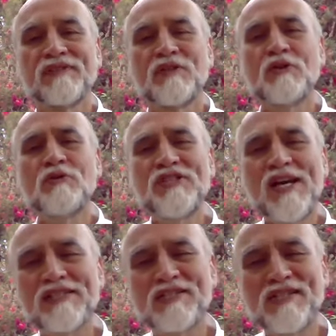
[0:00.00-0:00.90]
Who
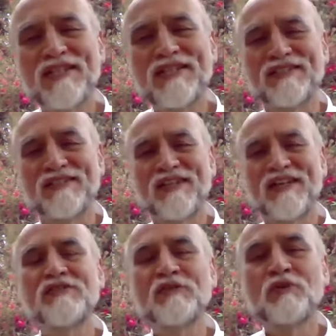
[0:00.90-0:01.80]
checks in
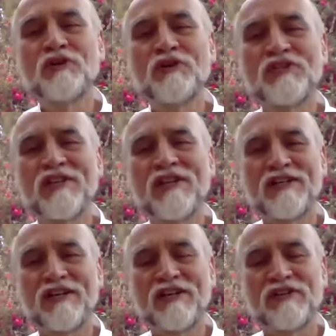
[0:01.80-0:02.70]
on the words that
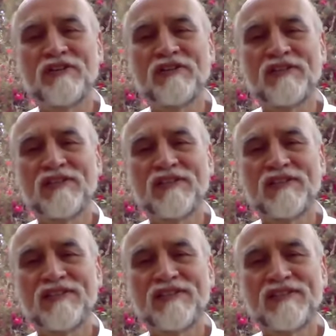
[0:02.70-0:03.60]
I utter?
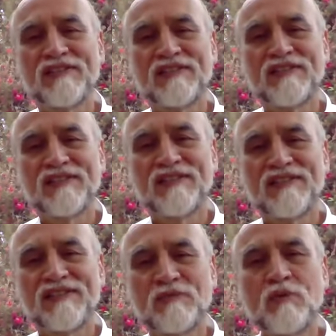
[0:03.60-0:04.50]

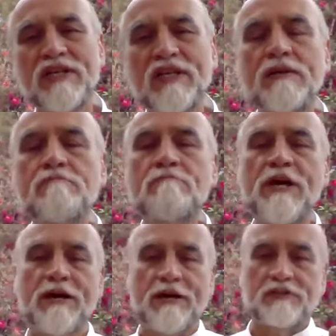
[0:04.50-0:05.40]
What
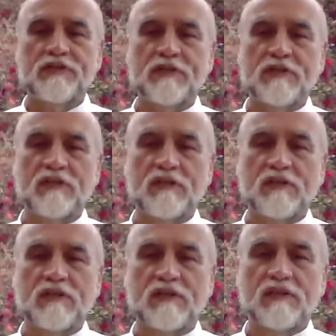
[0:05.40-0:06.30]
impact
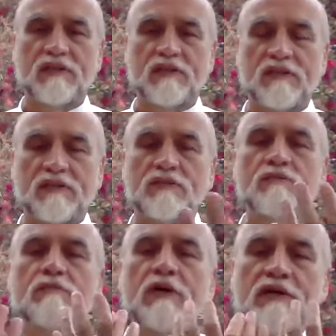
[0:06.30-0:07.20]
do
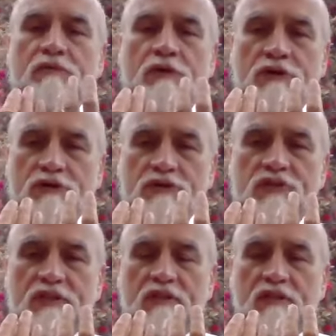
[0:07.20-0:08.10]
my
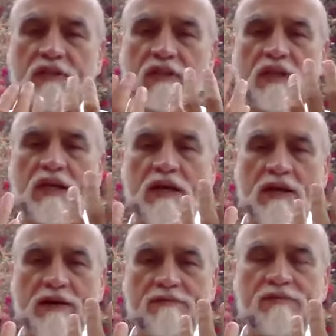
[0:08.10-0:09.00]
words
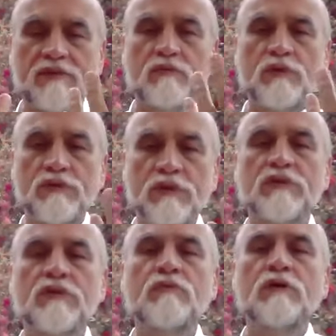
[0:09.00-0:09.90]
have
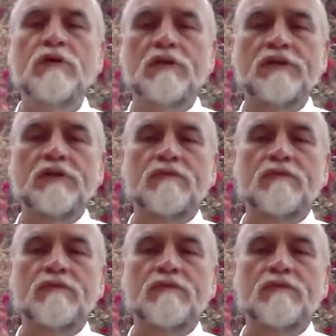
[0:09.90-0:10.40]
within the world?